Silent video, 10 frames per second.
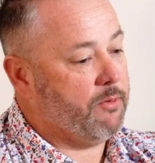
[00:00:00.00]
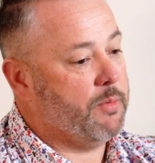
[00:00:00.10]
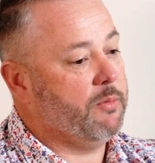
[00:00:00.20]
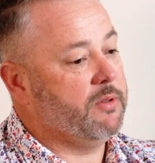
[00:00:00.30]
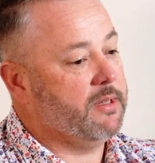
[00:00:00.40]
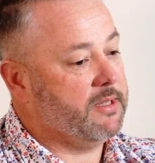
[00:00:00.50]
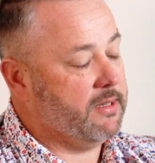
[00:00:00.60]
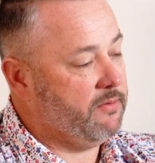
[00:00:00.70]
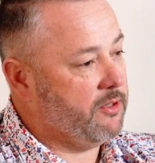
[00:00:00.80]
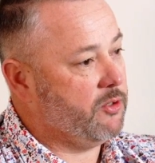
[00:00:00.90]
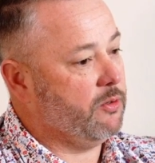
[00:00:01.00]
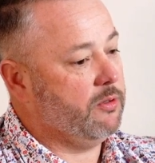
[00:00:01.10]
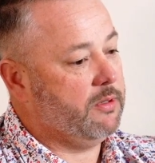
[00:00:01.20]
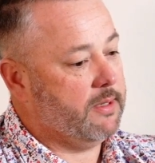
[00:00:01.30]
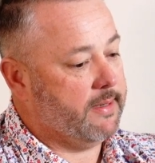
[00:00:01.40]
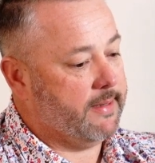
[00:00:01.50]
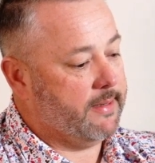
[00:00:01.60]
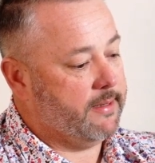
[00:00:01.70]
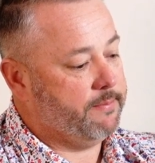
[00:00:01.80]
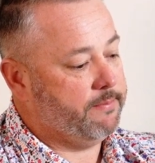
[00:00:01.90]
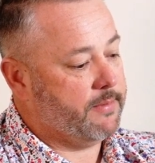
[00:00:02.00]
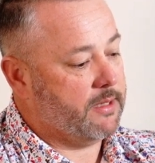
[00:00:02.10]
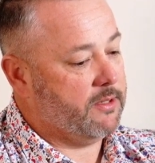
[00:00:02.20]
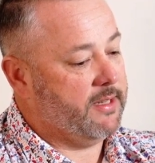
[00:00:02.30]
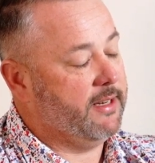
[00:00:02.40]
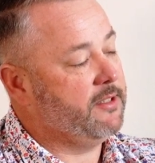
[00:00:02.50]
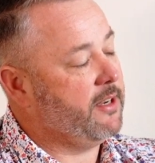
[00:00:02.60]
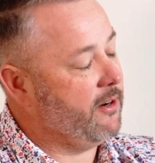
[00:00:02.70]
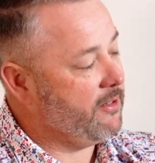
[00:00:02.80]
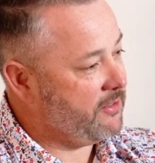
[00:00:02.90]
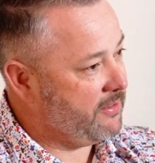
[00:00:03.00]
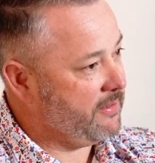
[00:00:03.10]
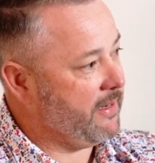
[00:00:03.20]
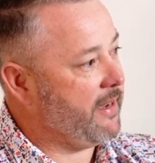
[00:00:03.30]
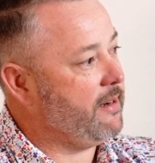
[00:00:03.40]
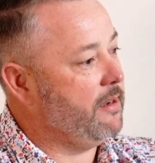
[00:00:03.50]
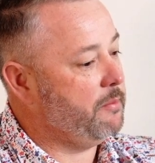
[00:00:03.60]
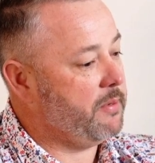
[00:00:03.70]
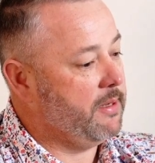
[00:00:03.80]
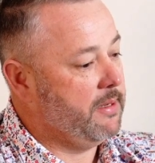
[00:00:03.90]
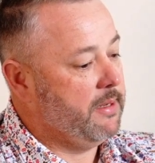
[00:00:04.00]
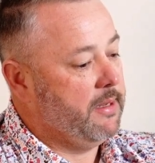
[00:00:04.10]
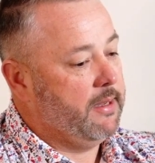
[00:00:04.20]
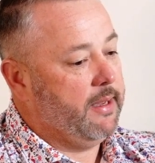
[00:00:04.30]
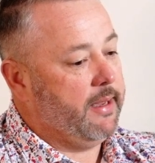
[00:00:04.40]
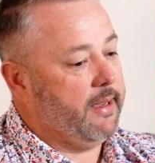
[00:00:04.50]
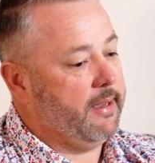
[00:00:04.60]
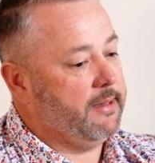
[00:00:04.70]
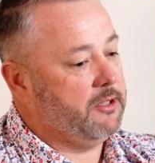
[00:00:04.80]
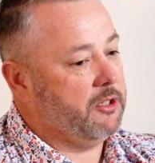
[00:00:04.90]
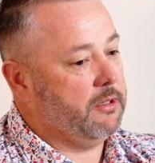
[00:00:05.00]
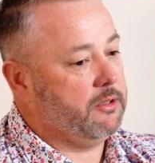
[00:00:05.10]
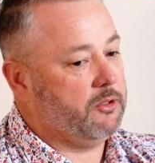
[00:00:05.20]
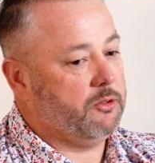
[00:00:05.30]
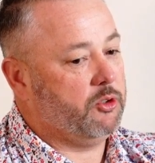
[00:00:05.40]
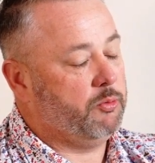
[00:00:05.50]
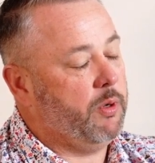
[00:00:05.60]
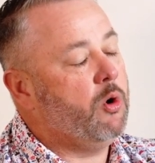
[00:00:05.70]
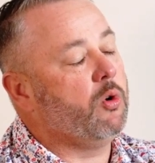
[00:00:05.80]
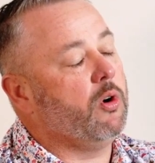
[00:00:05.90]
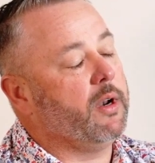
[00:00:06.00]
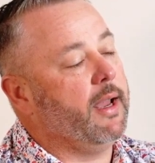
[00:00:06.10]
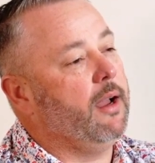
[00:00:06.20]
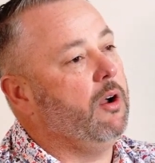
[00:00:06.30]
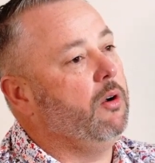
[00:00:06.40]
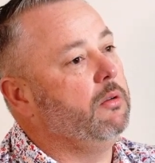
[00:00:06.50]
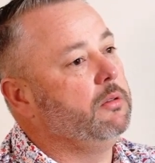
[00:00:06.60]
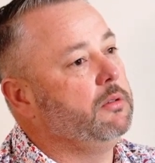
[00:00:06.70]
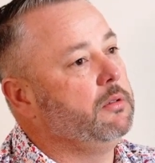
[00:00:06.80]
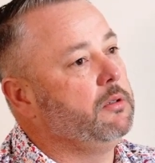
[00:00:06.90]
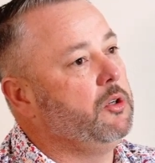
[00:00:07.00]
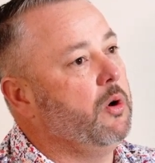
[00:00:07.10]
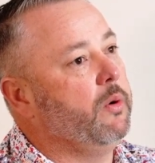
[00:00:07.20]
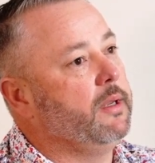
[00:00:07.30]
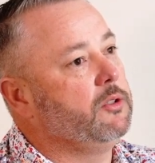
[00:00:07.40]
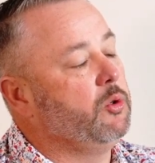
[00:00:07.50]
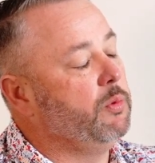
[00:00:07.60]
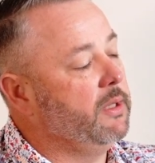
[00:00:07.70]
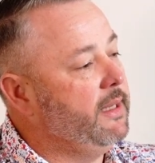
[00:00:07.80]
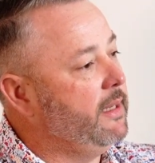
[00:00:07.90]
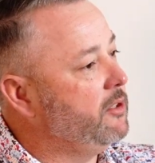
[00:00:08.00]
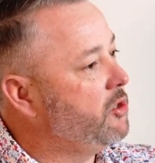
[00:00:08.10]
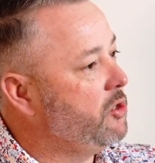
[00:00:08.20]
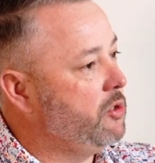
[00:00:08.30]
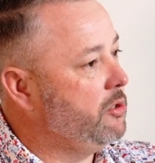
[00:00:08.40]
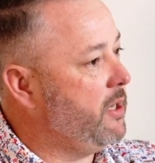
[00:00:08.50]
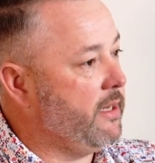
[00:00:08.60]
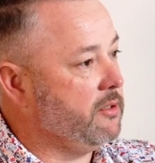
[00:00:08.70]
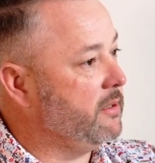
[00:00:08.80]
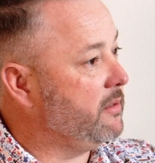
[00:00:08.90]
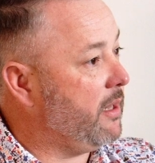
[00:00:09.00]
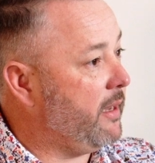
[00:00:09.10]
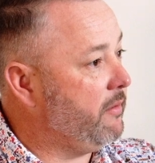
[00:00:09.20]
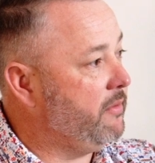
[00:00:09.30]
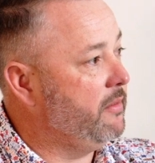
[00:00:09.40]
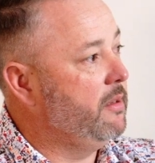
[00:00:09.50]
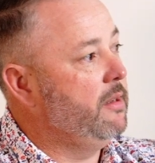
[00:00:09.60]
remember this individual, Dennis Harris, got up and just spoke on how going to Belize changed his life.